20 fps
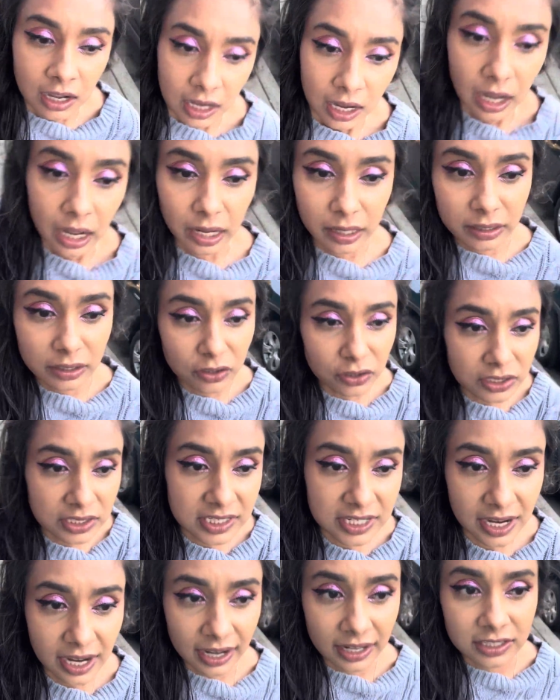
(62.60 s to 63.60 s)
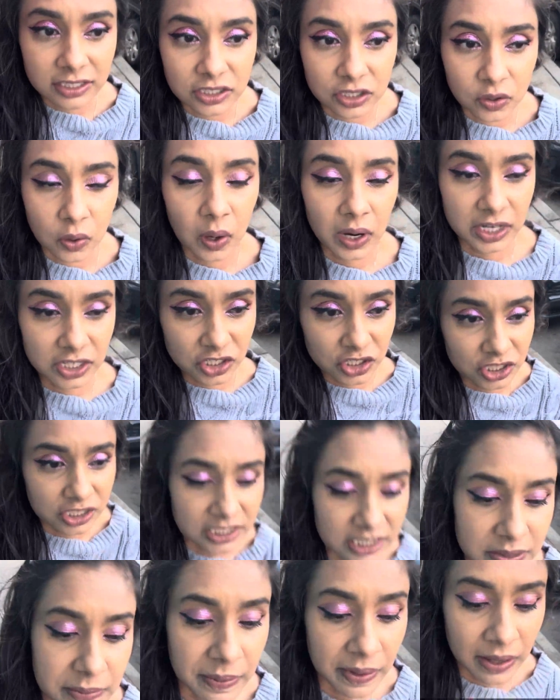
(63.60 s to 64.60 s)
I'm going to answer
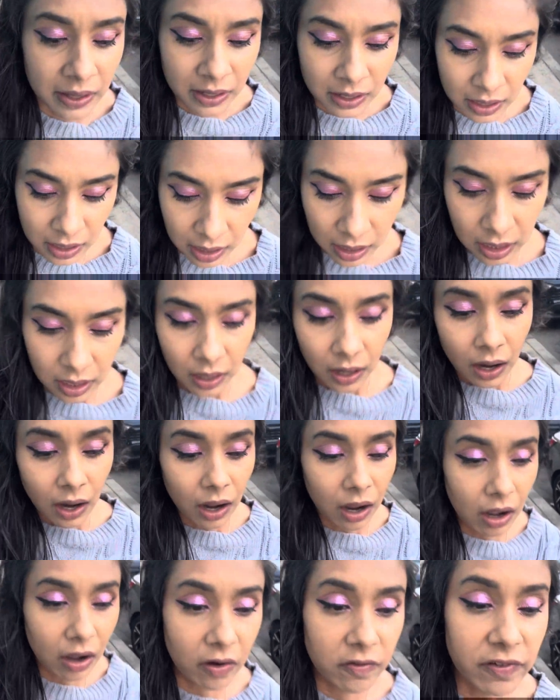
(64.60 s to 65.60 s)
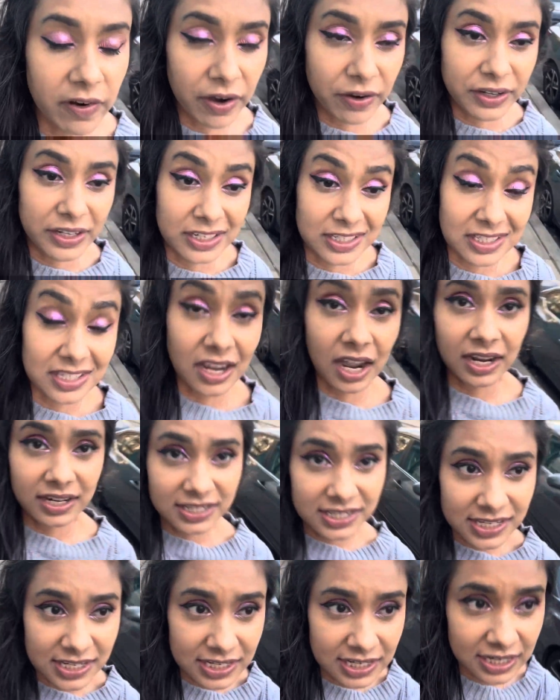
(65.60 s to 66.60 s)
questions very
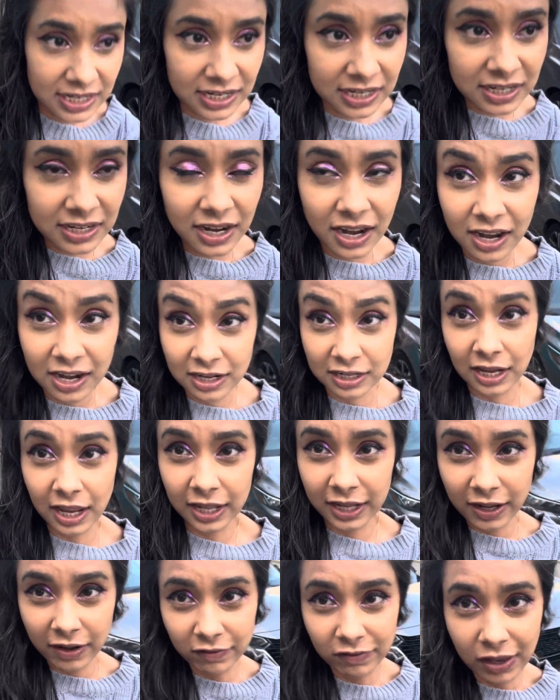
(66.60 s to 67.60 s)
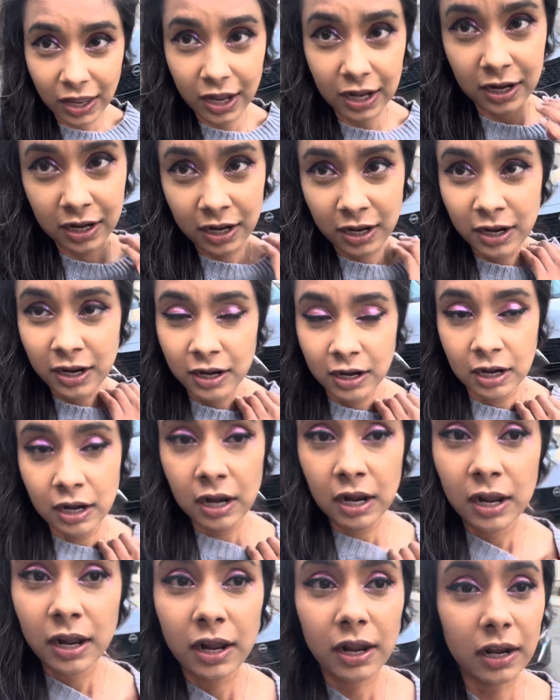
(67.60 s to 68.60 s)
concisely and like give like
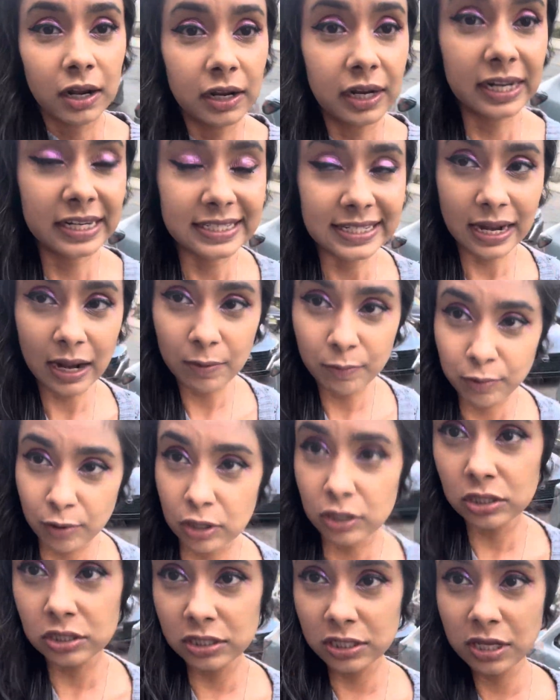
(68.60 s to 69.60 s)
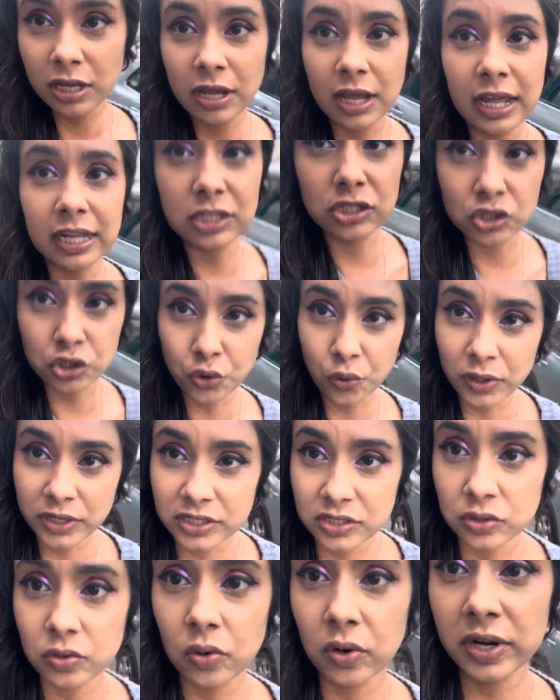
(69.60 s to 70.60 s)
examples and short
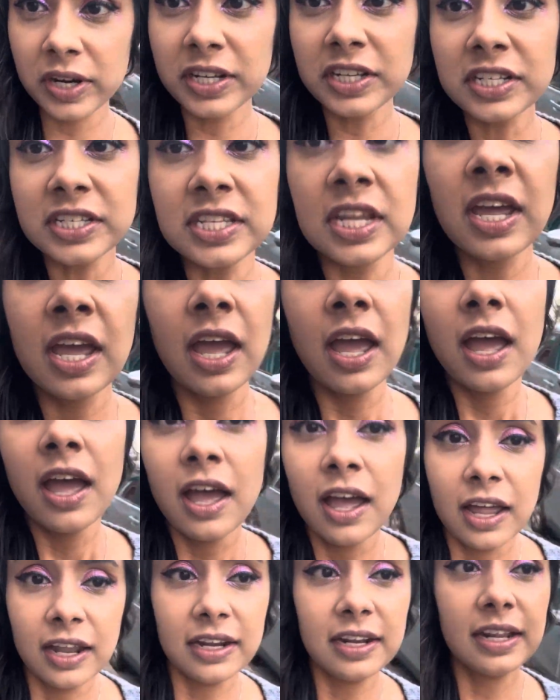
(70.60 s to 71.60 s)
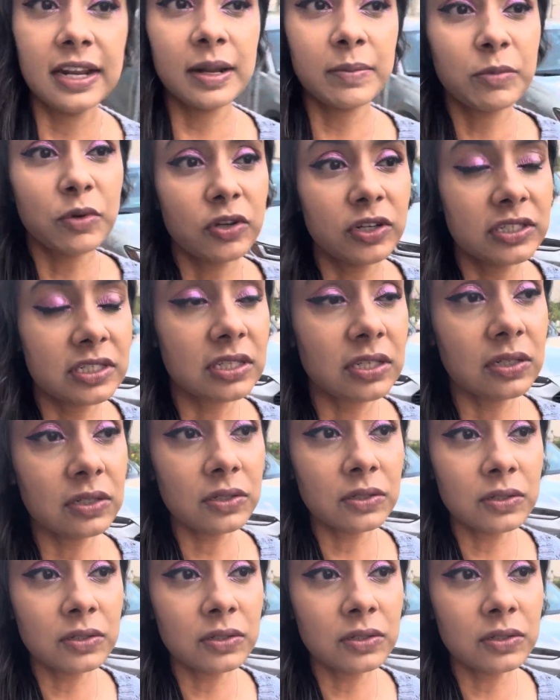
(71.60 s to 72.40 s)
stories, and then I'm going to